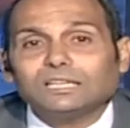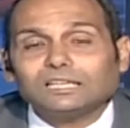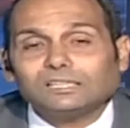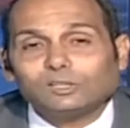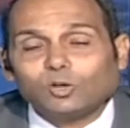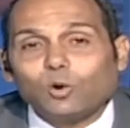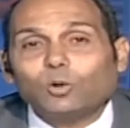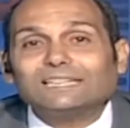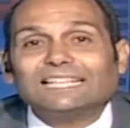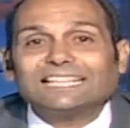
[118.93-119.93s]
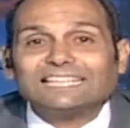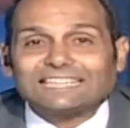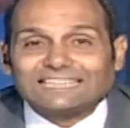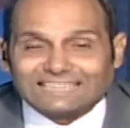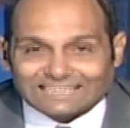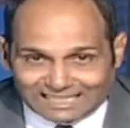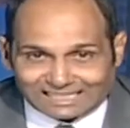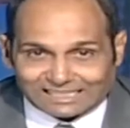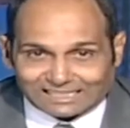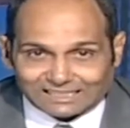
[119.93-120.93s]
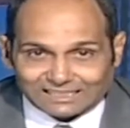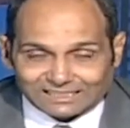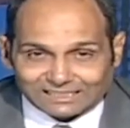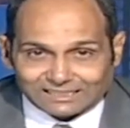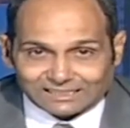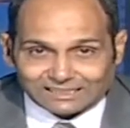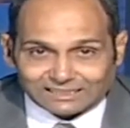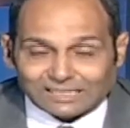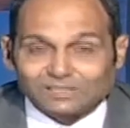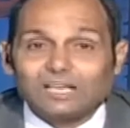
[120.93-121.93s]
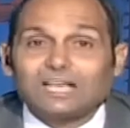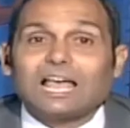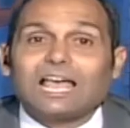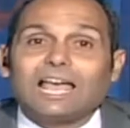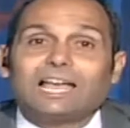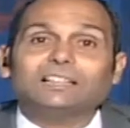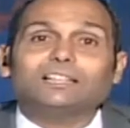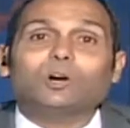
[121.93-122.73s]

It's called density. Yes, and